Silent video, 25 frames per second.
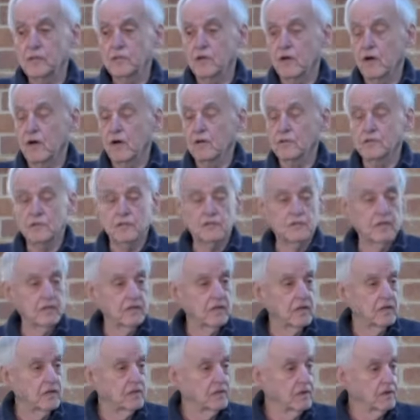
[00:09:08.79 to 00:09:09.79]
oh, it's just
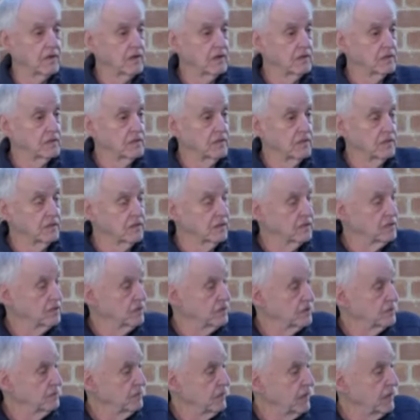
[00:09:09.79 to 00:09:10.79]
another one of those things that's
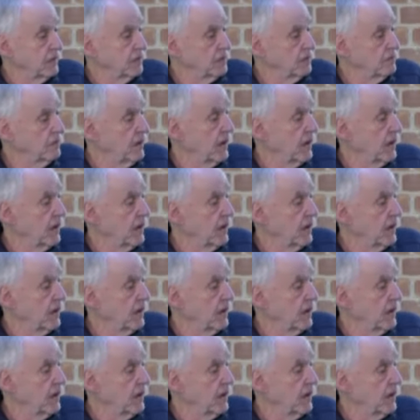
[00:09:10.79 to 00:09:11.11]
exploded.